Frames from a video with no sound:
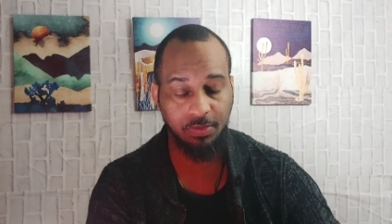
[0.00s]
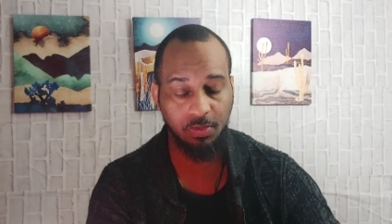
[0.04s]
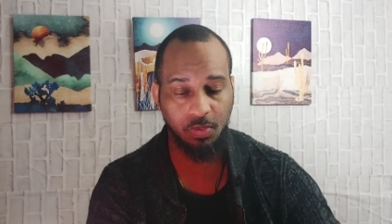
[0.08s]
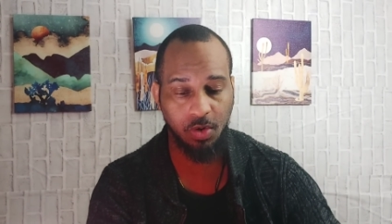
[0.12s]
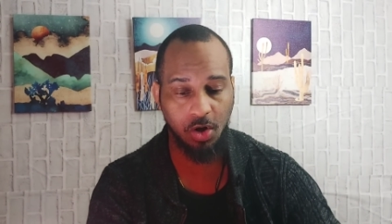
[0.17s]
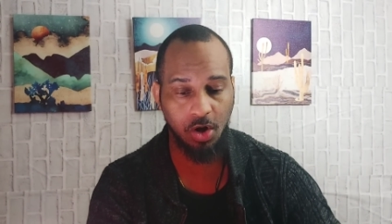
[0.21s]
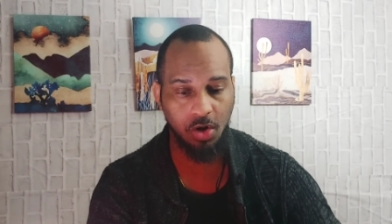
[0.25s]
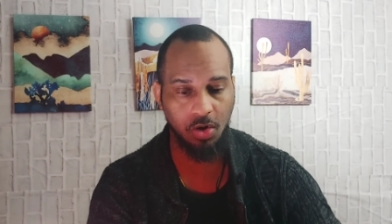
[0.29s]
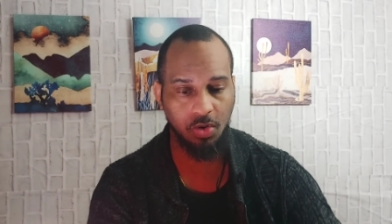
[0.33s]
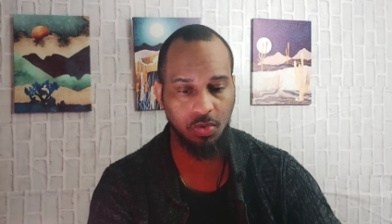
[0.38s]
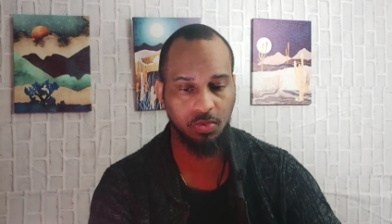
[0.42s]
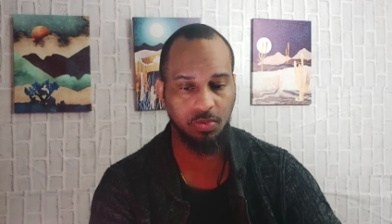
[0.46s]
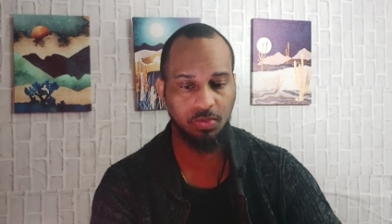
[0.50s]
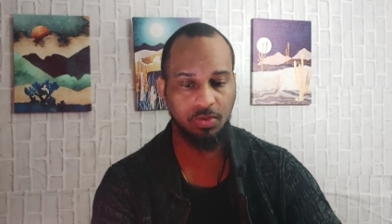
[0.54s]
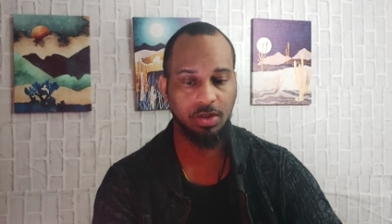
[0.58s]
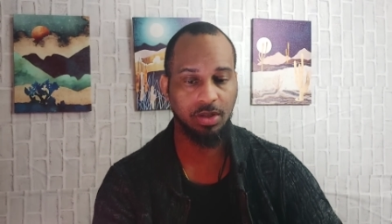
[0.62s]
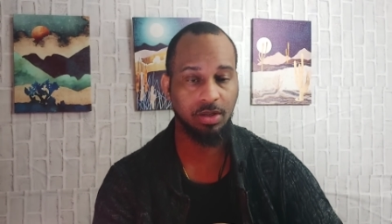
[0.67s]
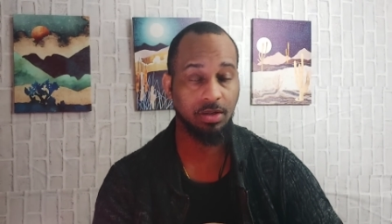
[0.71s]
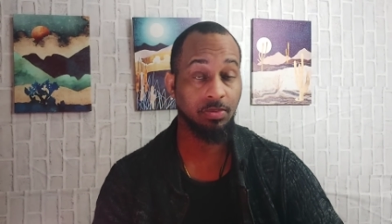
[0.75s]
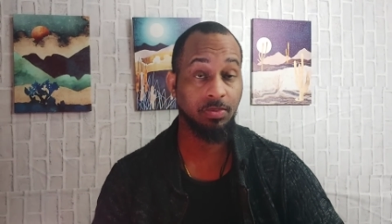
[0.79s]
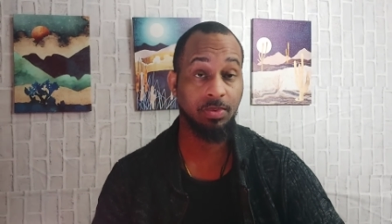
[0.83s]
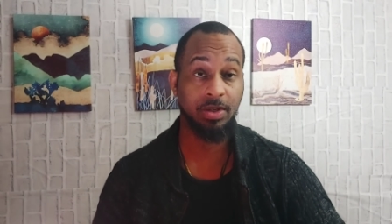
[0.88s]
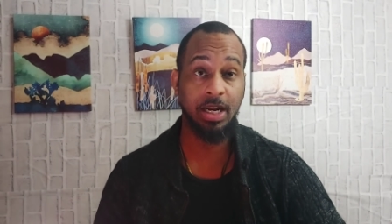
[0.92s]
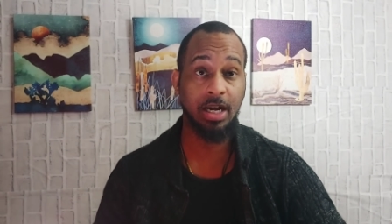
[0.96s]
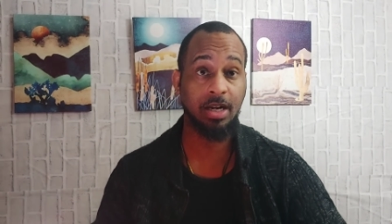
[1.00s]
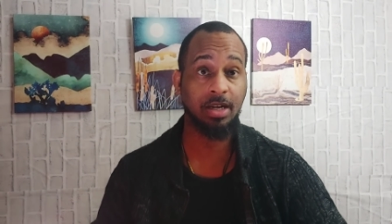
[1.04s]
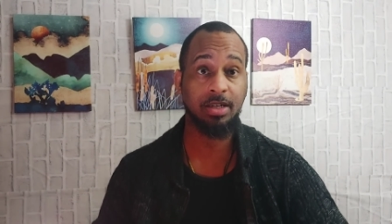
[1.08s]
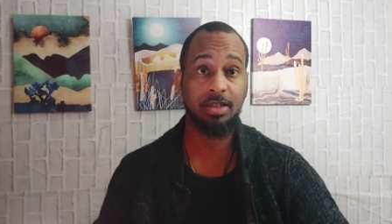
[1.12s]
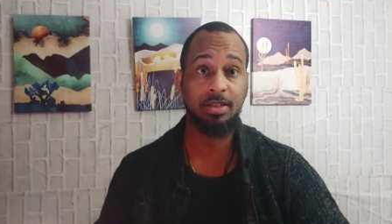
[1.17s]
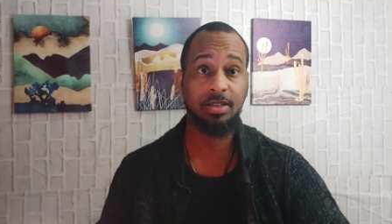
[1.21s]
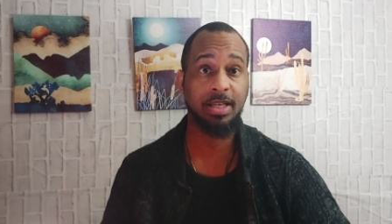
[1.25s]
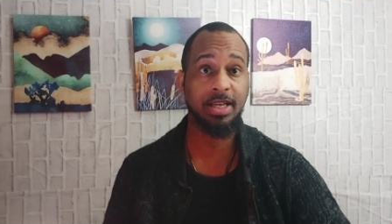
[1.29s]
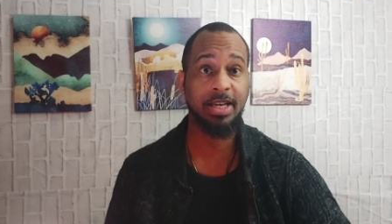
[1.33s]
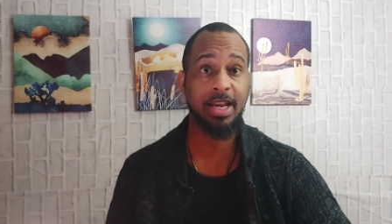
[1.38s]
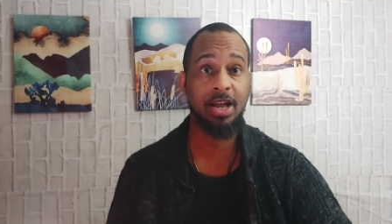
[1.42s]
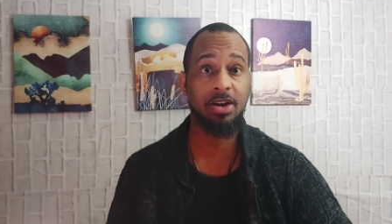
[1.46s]
whoa, we're not going
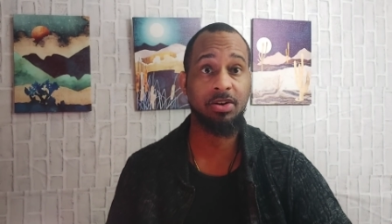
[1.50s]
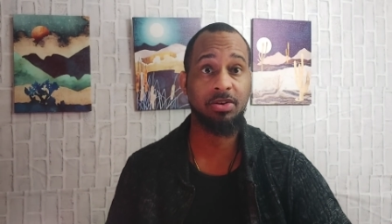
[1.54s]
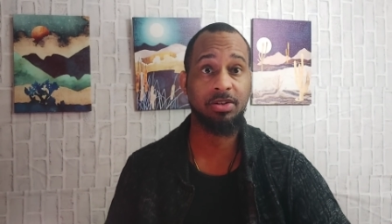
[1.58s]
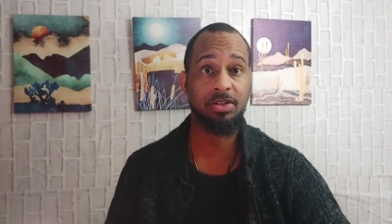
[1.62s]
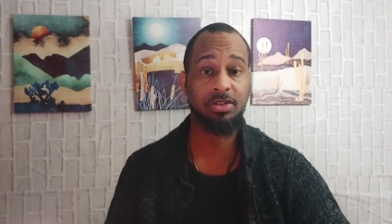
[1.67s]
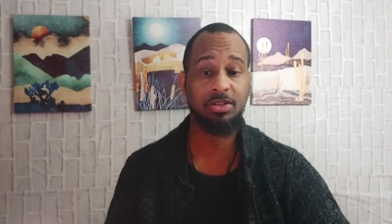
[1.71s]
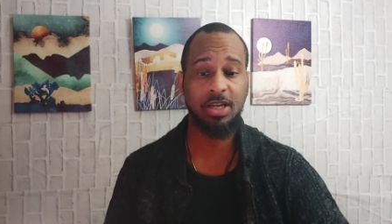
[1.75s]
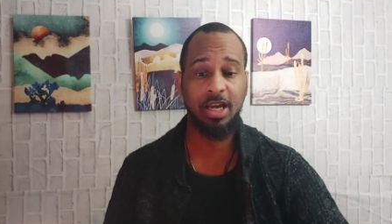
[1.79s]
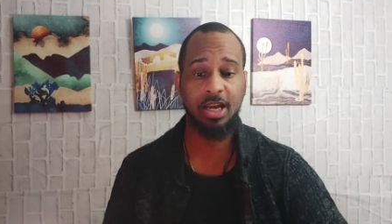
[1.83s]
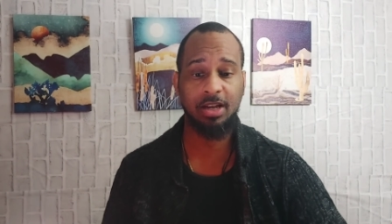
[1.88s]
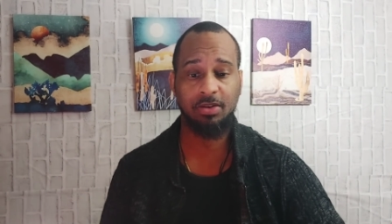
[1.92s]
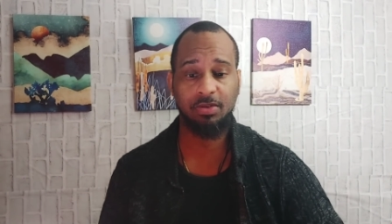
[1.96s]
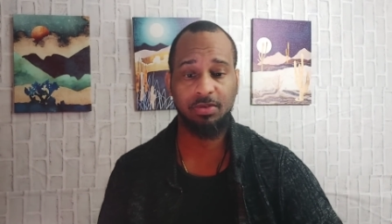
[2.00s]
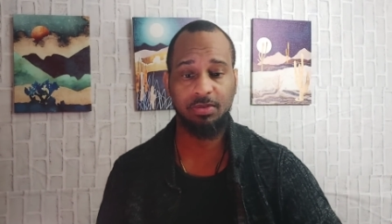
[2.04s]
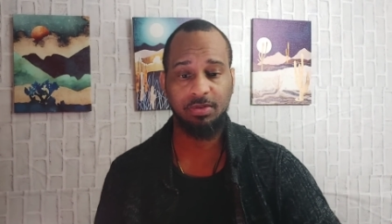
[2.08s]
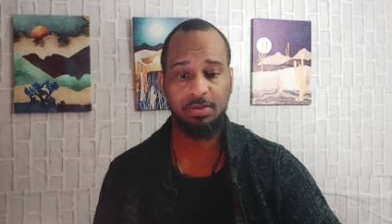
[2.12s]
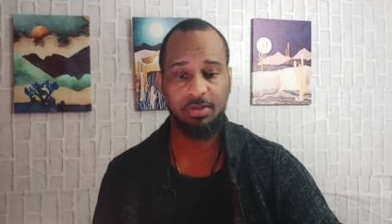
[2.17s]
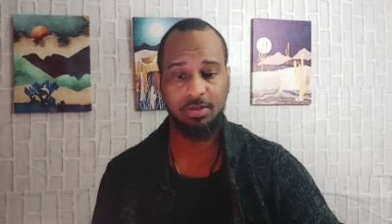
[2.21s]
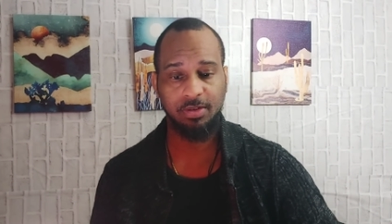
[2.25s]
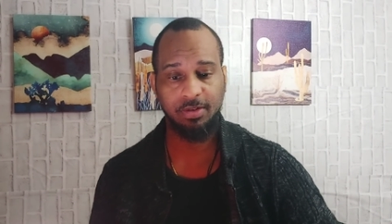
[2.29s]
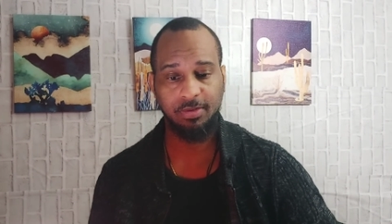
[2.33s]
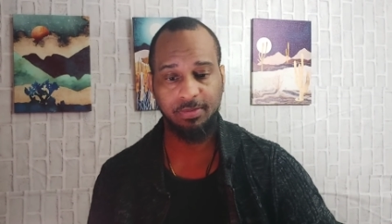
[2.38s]
to say that on the channel.